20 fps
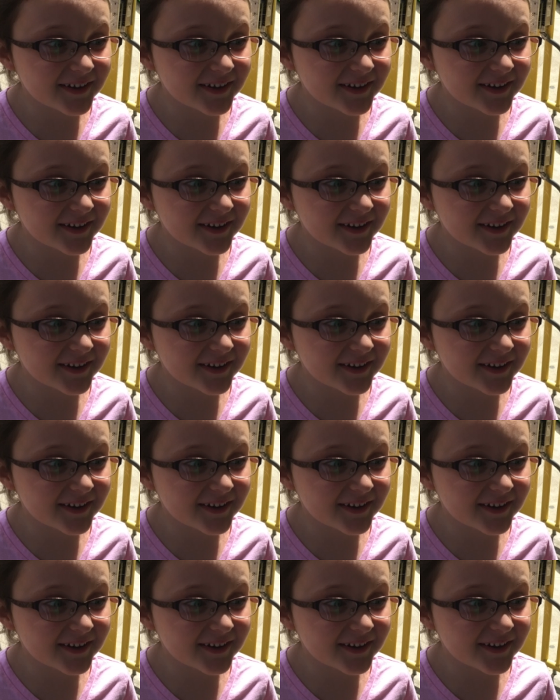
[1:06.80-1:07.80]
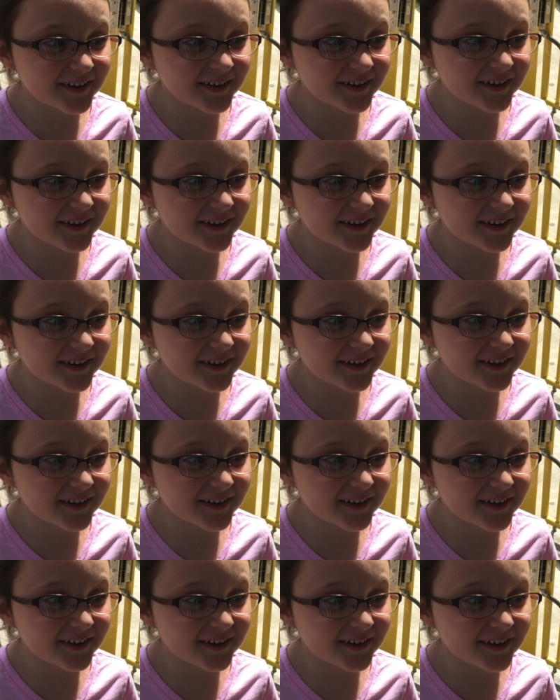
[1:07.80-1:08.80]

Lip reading: Nothing is said.